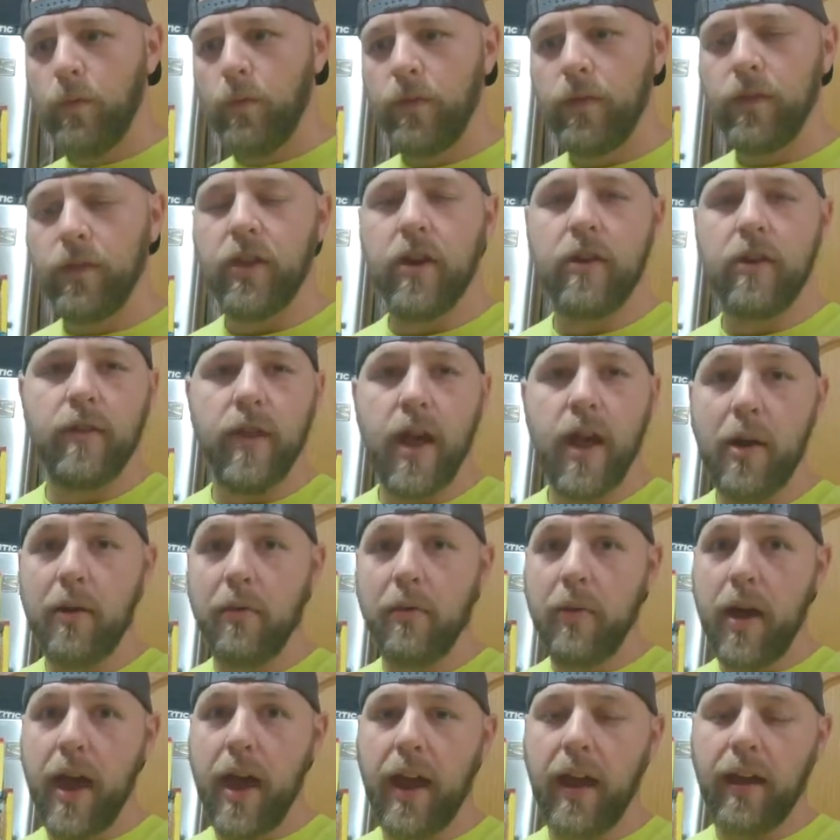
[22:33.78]
So I'll be
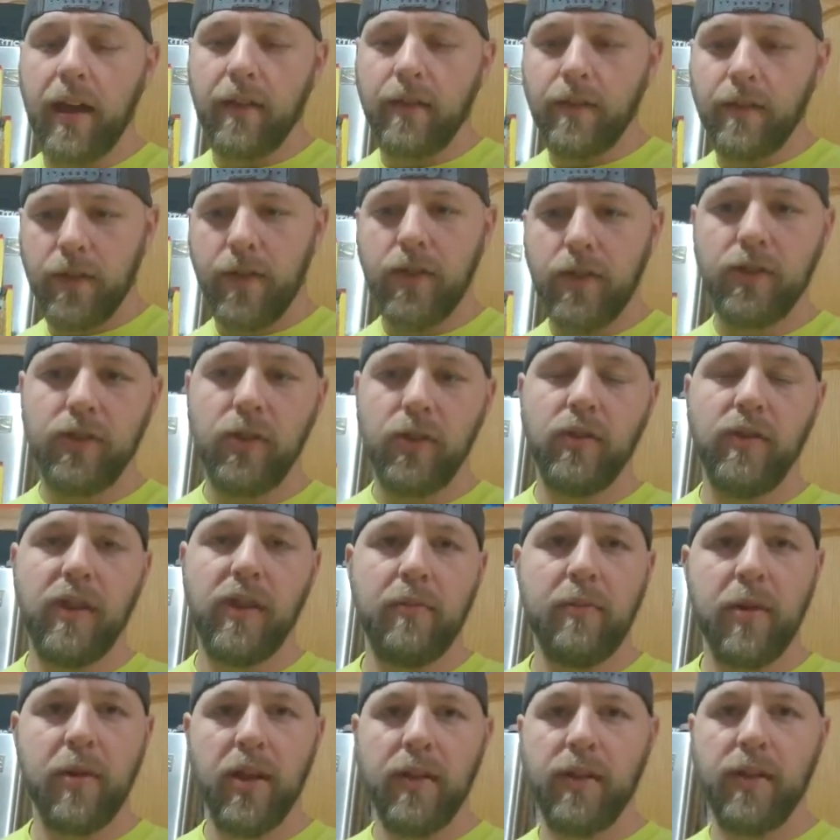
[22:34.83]
back as soon as
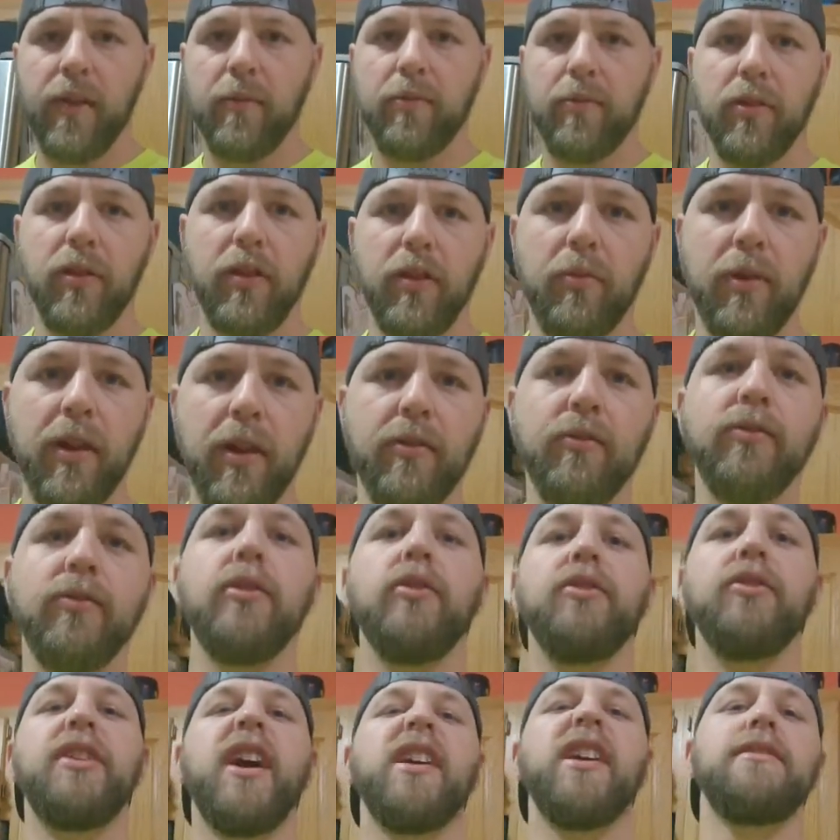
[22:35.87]
that melts up a little bit. We'll do
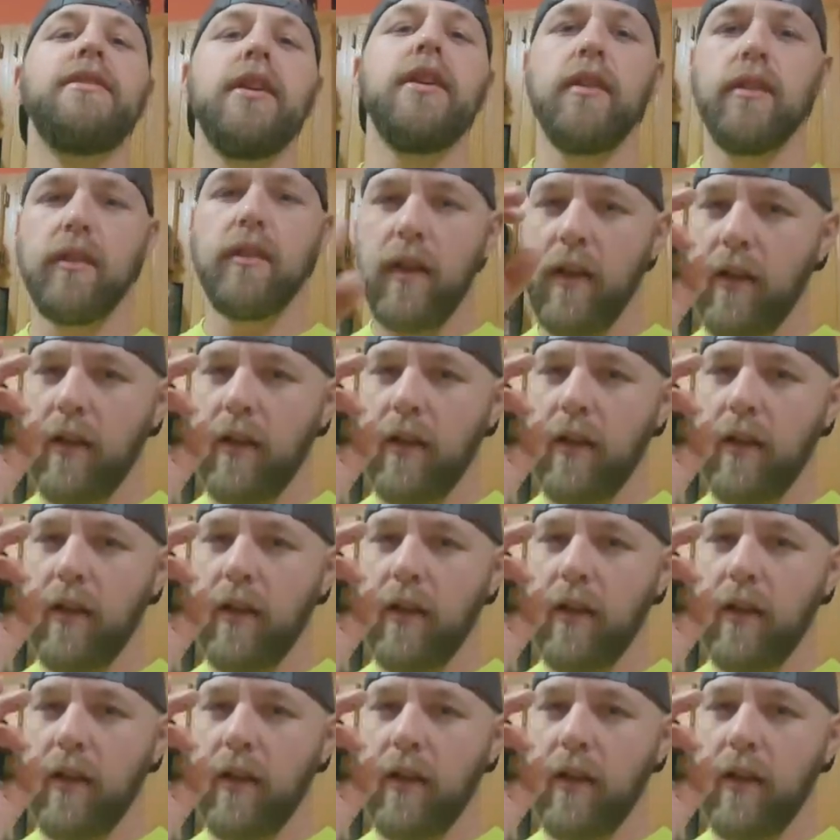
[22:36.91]
a taste test.